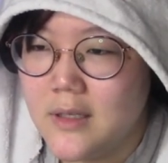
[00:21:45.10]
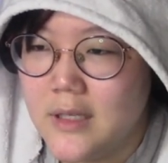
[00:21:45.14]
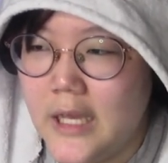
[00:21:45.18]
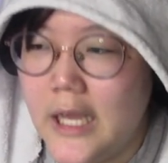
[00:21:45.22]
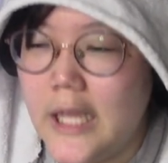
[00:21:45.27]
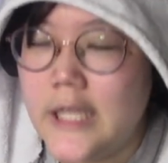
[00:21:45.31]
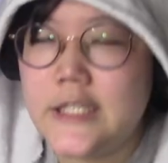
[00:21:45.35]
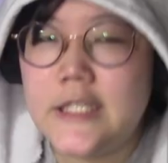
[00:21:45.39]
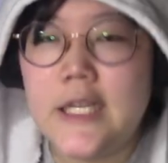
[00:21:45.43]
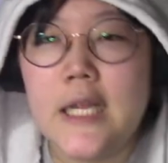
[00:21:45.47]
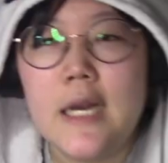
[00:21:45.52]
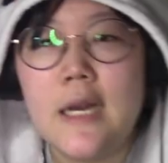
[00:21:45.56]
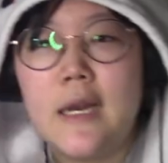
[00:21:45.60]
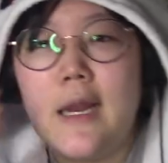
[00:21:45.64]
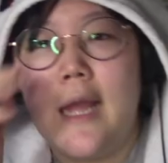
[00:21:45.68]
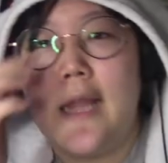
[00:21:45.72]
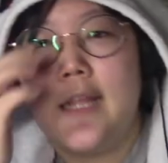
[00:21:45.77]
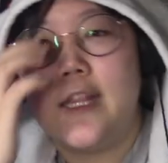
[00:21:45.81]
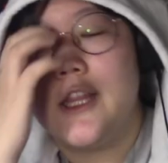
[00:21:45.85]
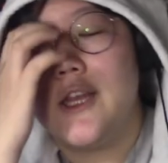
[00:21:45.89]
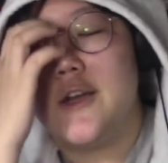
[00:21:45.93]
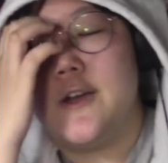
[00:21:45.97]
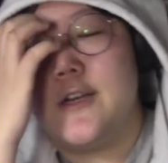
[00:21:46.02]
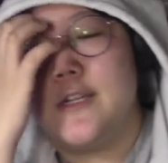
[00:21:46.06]
Is she
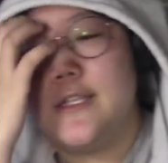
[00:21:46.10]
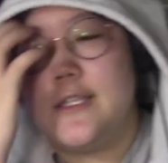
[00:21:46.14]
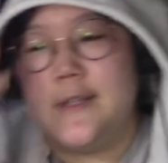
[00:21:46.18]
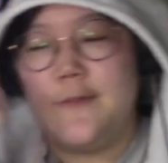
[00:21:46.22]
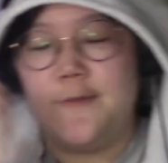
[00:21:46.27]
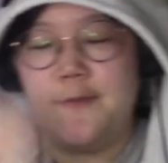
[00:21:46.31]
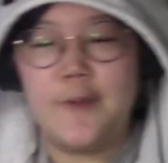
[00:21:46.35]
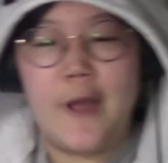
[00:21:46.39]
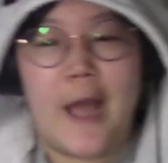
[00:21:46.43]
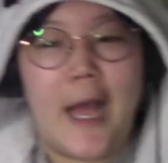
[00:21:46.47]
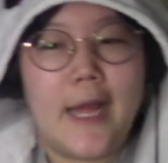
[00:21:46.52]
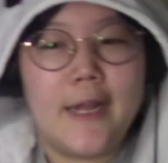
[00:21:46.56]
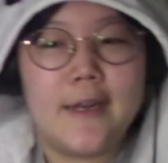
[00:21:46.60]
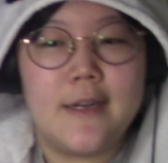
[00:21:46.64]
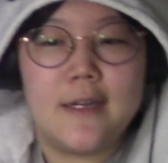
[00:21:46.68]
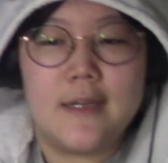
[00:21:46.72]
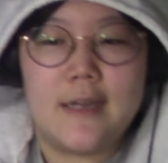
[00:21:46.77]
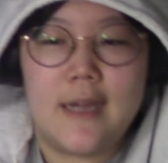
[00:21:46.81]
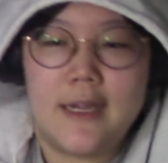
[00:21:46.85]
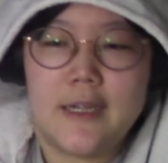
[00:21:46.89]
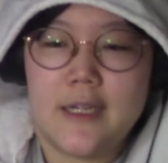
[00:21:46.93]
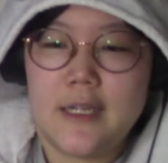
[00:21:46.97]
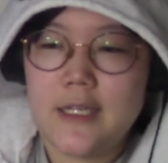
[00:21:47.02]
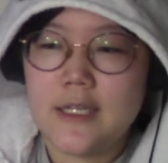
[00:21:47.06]
like the fan,
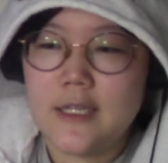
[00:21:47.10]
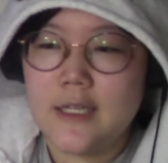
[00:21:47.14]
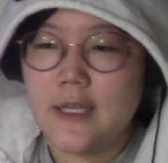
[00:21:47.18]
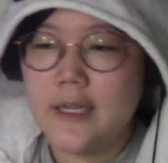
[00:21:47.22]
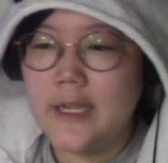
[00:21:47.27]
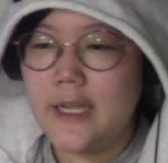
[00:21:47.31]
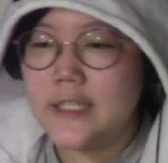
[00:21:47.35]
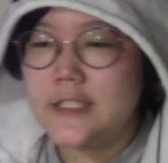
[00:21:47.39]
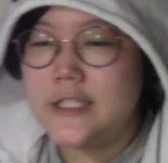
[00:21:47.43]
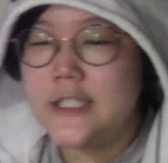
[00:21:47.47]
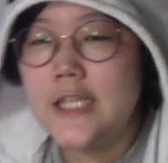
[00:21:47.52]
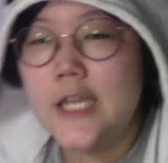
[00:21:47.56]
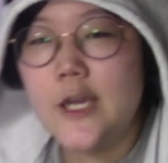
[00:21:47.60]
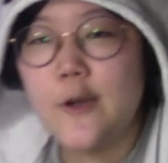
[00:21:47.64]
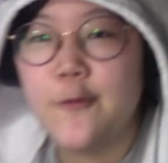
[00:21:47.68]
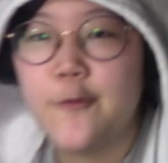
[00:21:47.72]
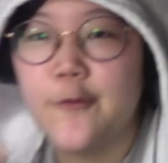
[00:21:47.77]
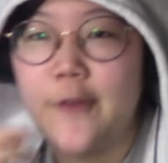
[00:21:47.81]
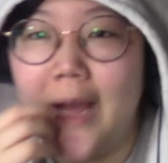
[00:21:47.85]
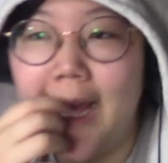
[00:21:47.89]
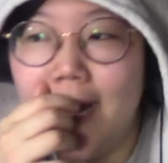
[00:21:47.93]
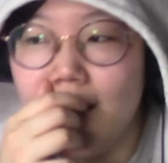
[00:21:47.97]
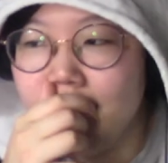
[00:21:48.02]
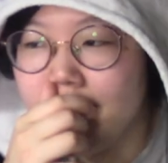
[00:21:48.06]
like, is she a
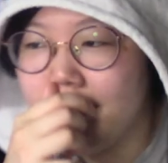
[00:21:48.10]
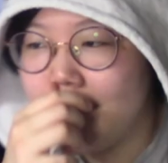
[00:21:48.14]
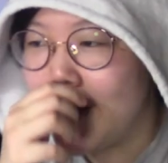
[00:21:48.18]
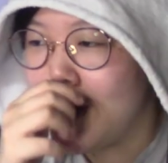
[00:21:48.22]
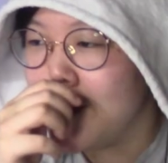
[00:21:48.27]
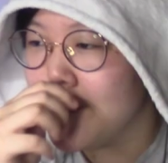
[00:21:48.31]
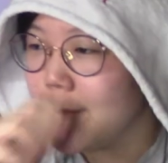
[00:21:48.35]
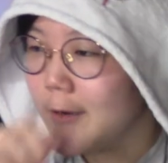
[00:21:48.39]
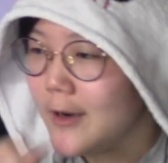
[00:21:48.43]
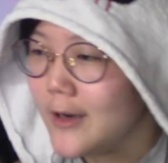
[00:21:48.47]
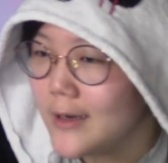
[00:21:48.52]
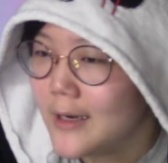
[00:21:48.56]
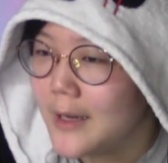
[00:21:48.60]
fan favorite?